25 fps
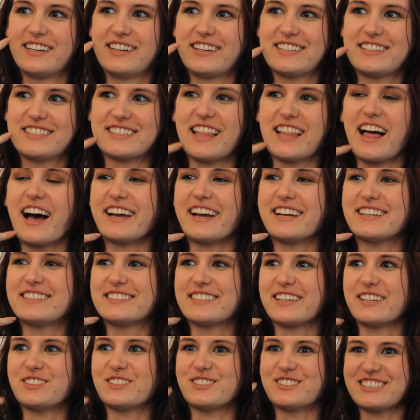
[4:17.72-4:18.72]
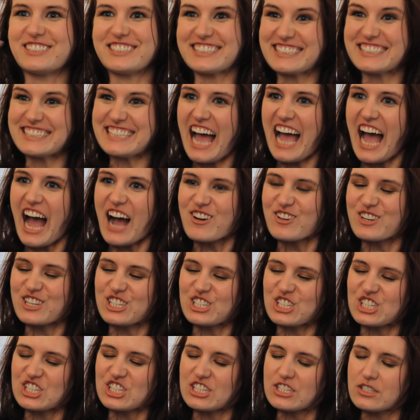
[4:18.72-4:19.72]
slides, and you're just, how did
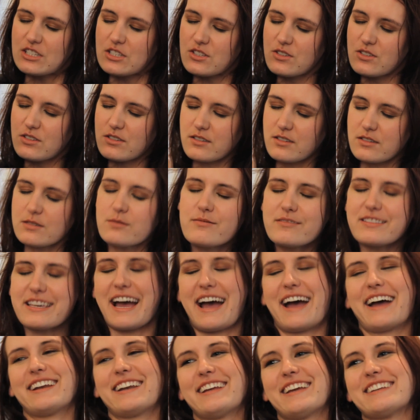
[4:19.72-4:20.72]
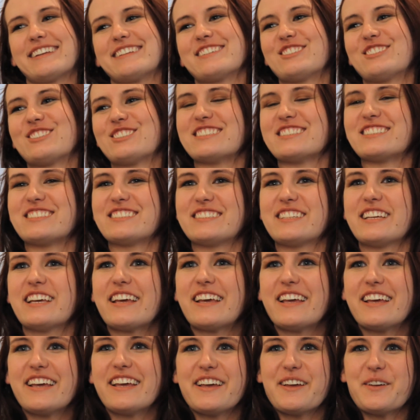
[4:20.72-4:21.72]
she do that? And it's just
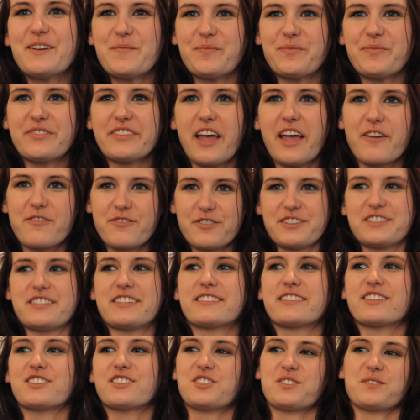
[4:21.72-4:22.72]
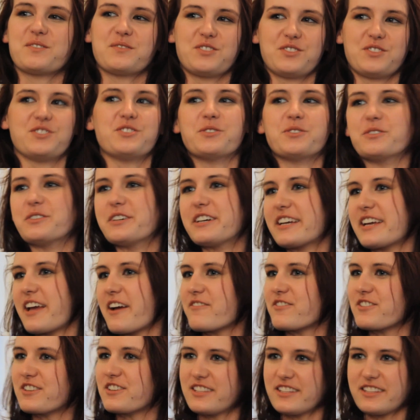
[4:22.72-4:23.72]
everything that she was doing,
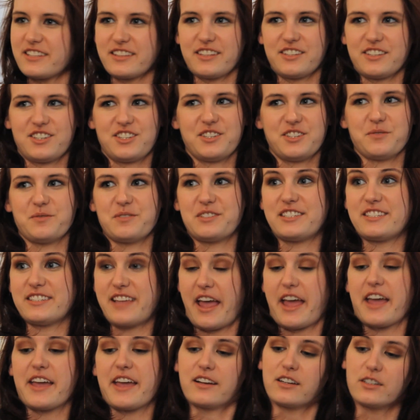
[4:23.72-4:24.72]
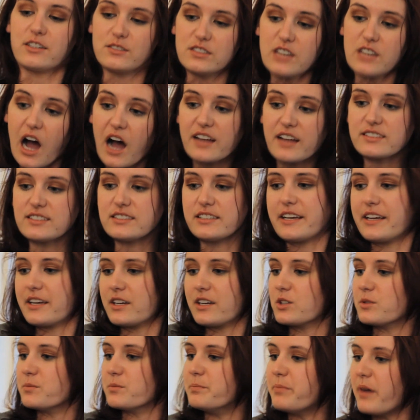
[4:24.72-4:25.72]
everything that she was saying or not saying,
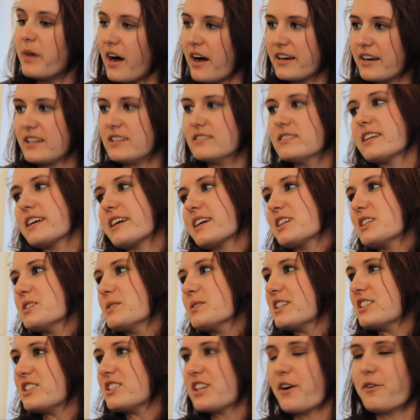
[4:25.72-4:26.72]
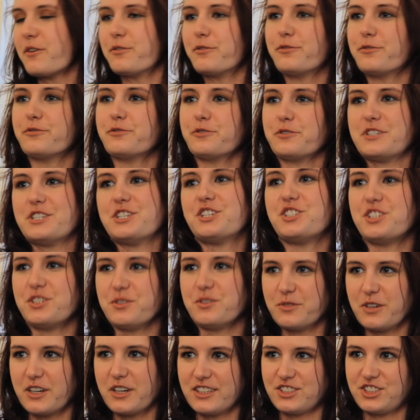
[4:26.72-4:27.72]
her body language, how free she
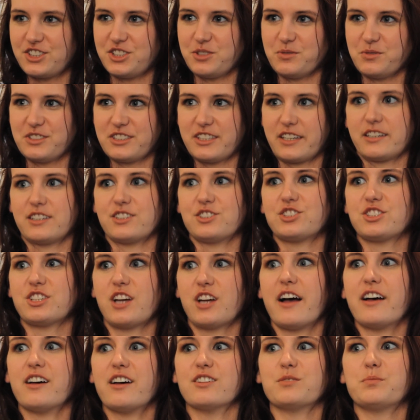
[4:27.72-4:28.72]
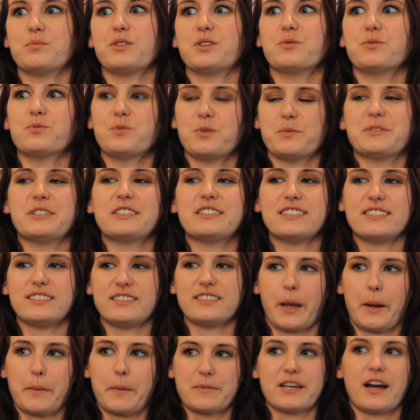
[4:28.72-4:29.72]
was. She was like a child but a woman at the
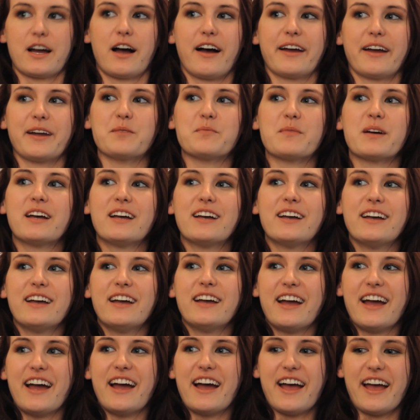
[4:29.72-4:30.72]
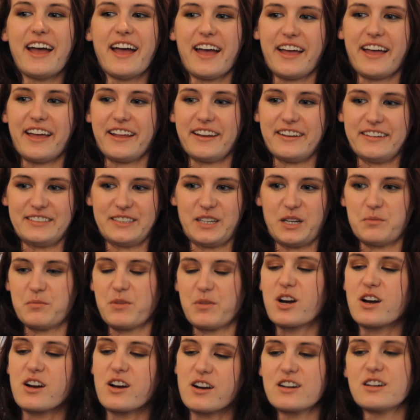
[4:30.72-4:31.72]
same time. And
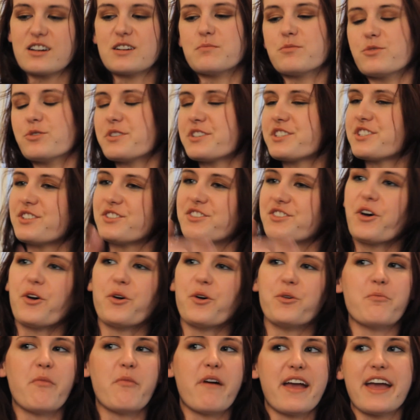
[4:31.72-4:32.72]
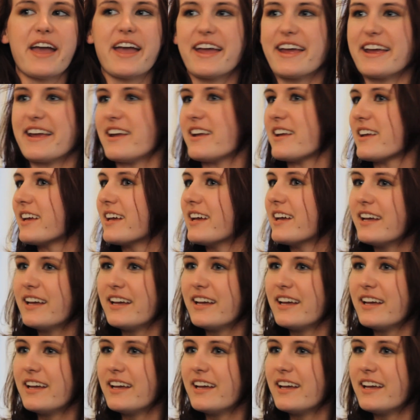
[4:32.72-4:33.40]
Marissa Tomei,